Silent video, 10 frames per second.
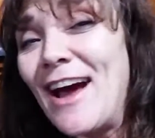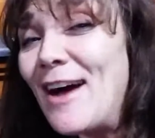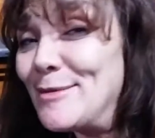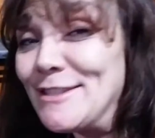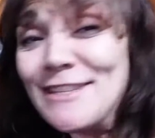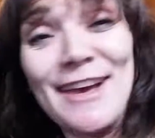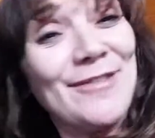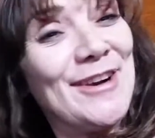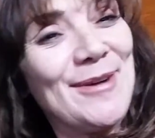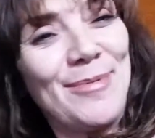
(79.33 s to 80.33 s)
I've been
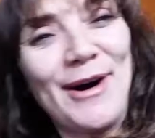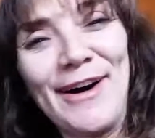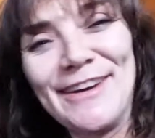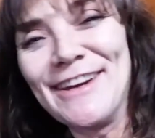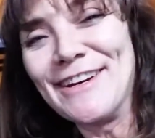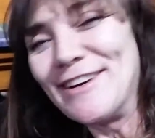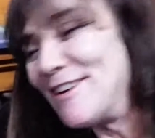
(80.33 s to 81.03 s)
saving up all year